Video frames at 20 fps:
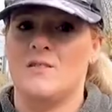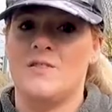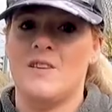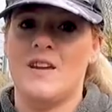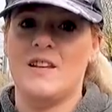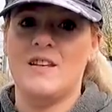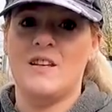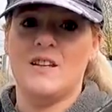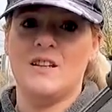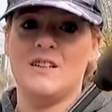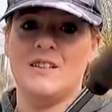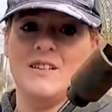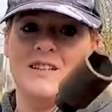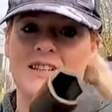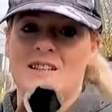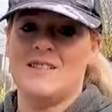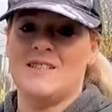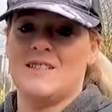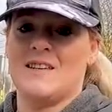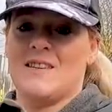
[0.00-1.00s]
So then you're going to
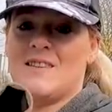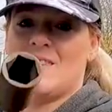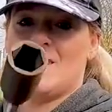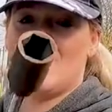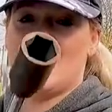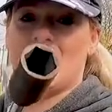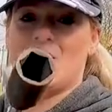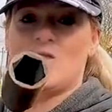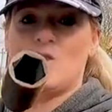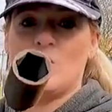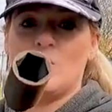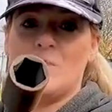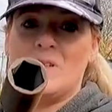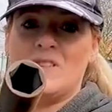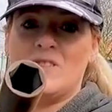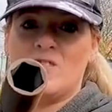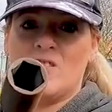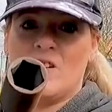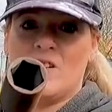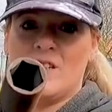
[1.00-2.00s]
need a
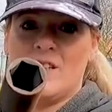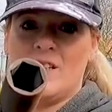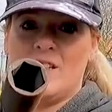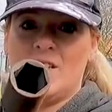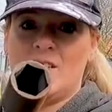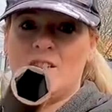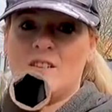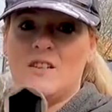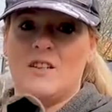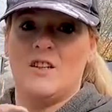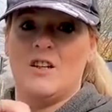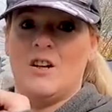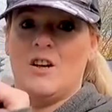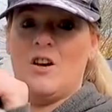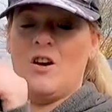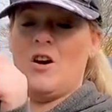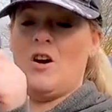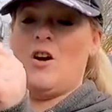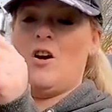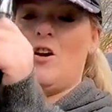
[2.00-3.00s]
32mm socket
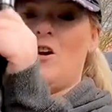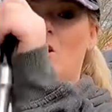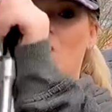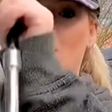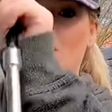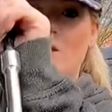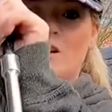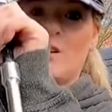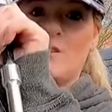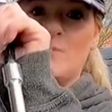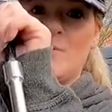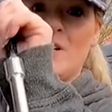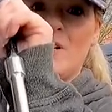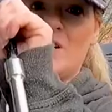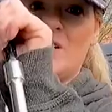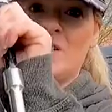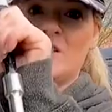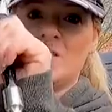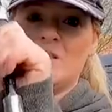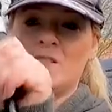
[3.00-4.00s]
on a long
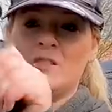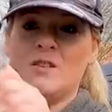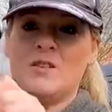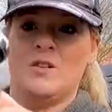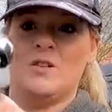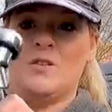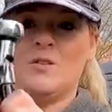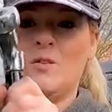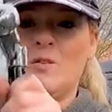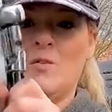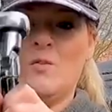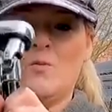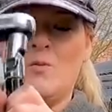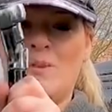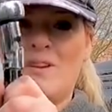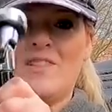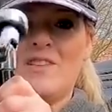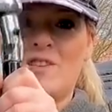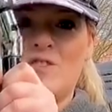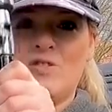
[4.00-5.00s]
bar
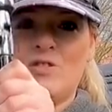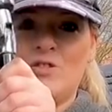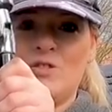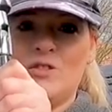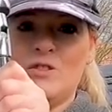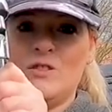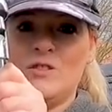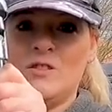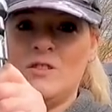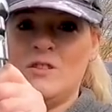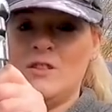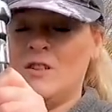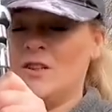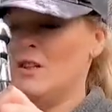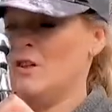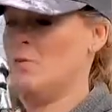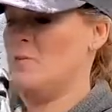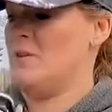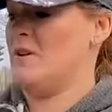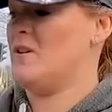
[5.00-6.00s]
with a knuckle
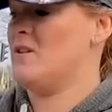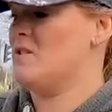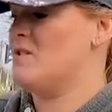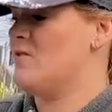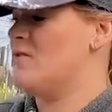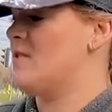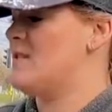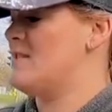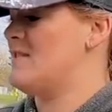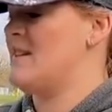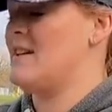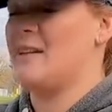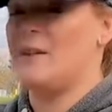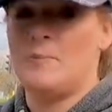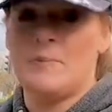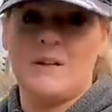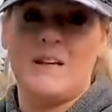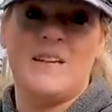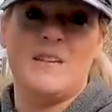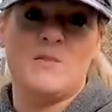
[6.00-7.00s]
because of the
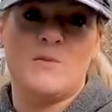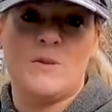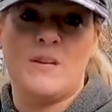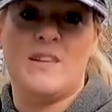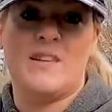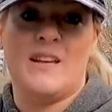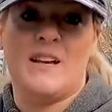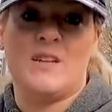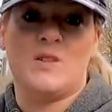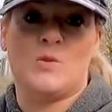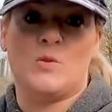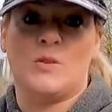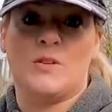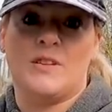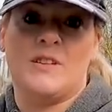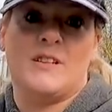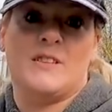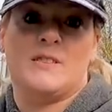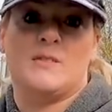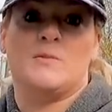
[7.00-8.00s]
silly place where the
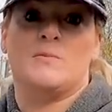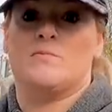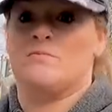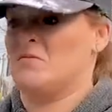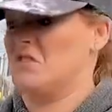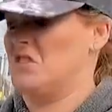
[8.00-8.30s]
actual thing's